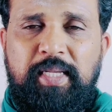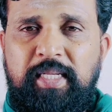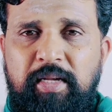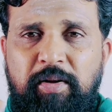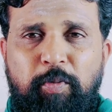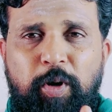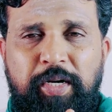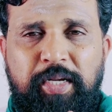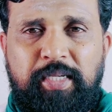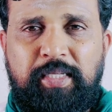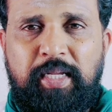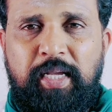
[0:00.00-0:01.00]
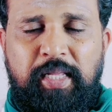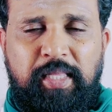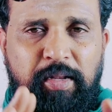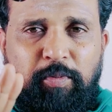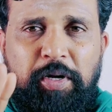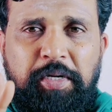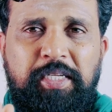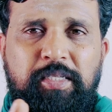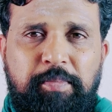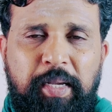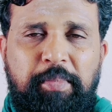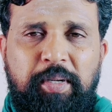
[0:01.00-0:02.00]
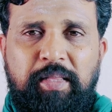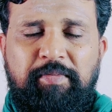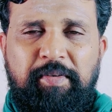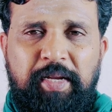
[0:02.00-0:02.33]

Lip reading: These are warriors. They are warriors by birth.